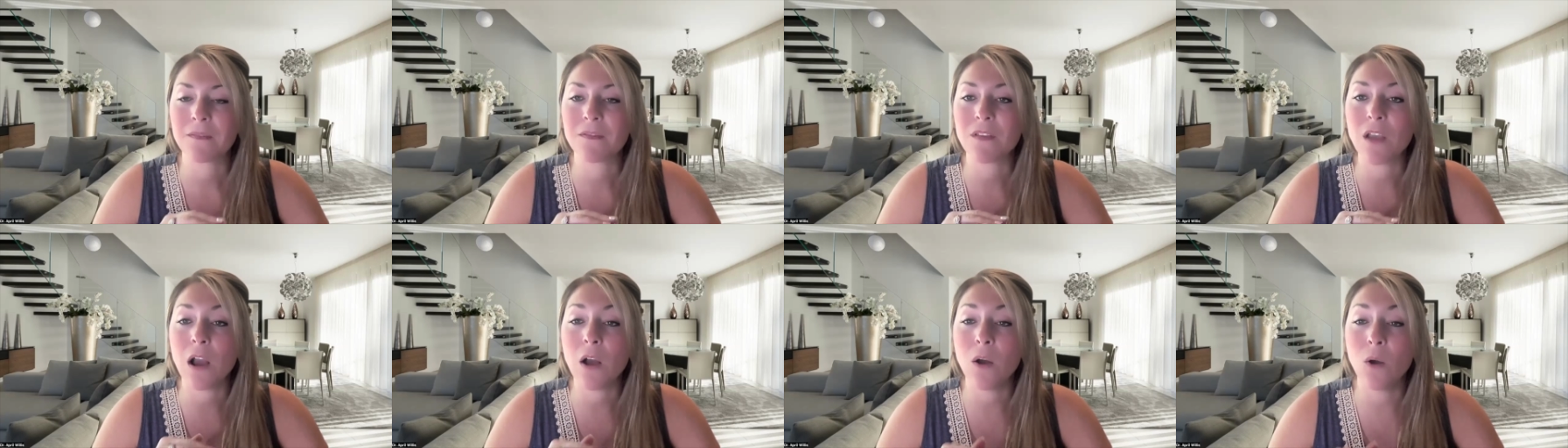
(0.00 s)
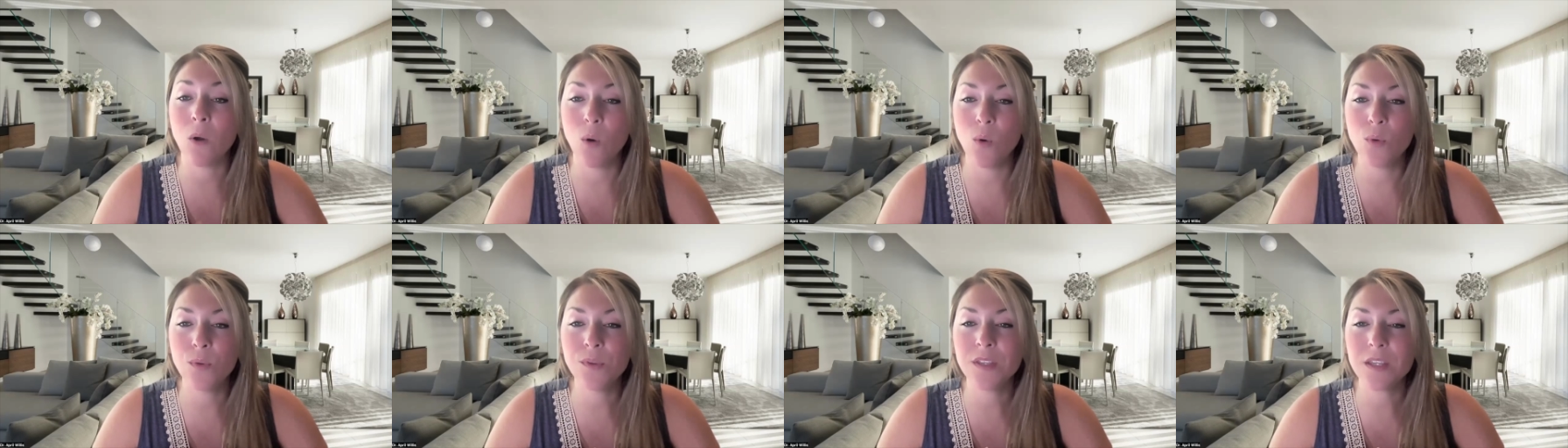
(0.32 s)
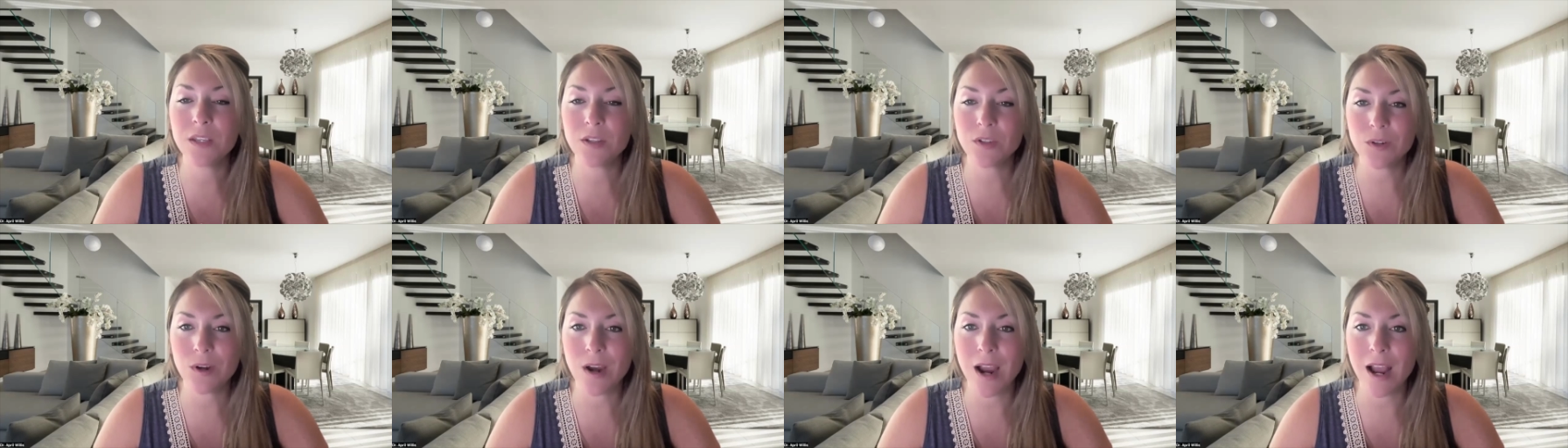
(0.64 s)
not
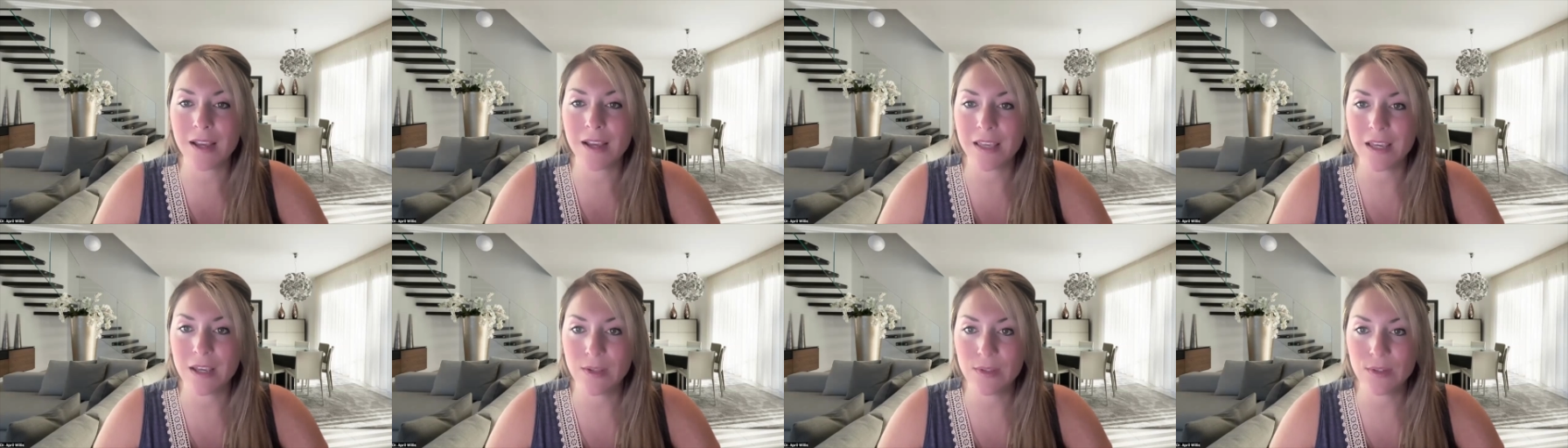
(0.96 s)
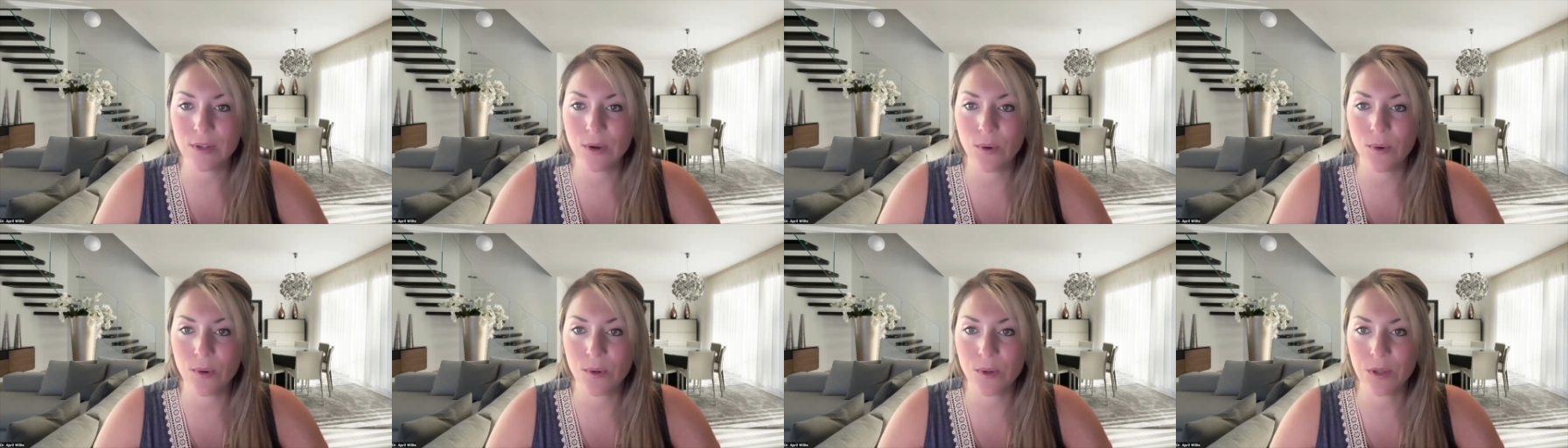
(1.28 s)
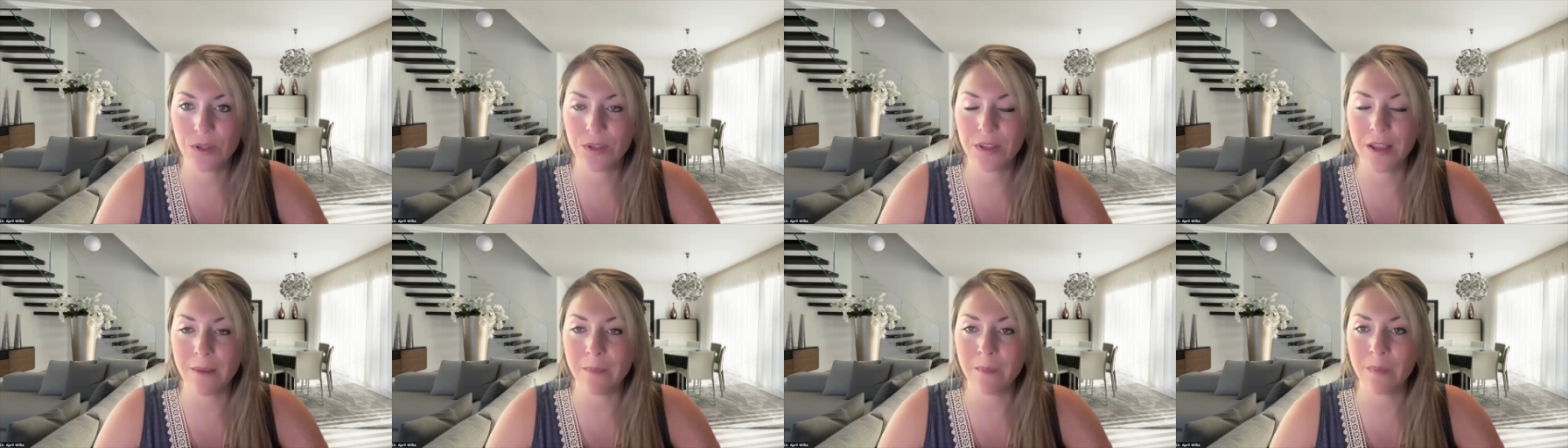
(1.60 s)
only tracking
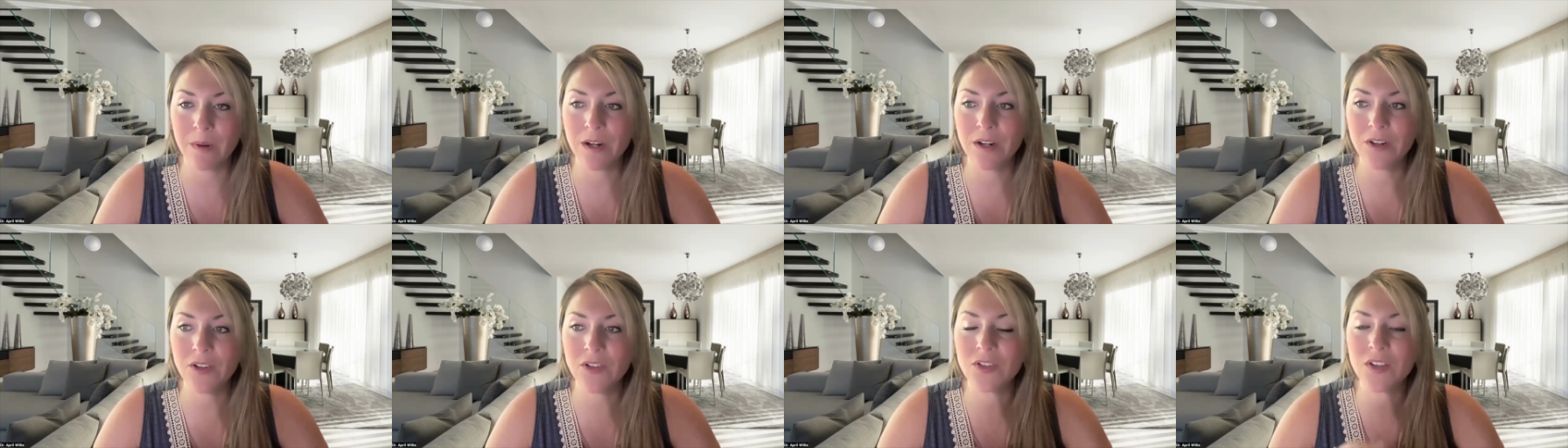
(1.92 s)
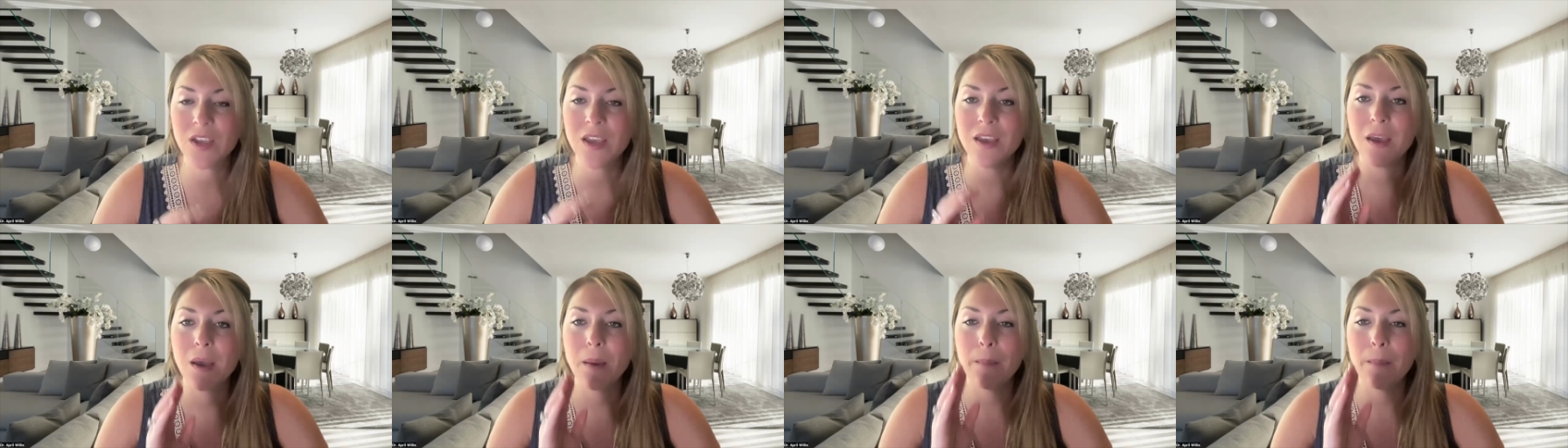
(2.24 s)
total numbers,